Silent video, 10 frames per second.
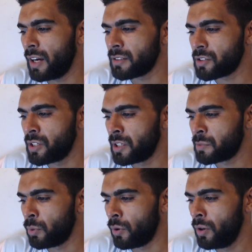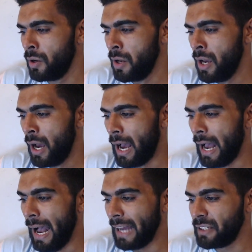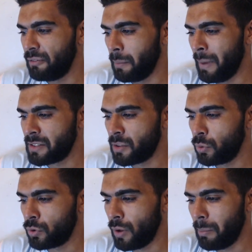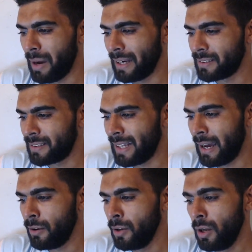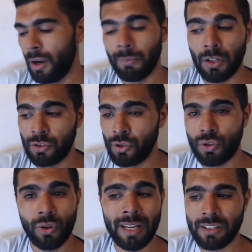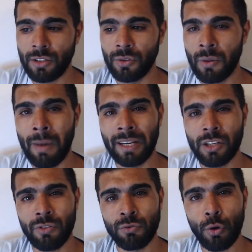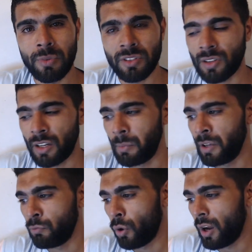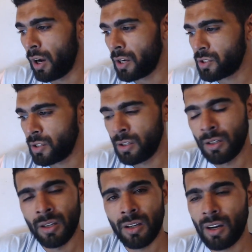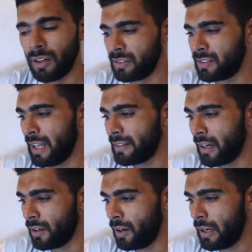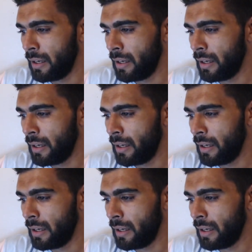at Cheeky Sport. How do you think Mensah will do at Palace now? I'm not too sure. Let's see who the manager is. Rumours it's going to be Roy Hodgson. Can't stand that guy.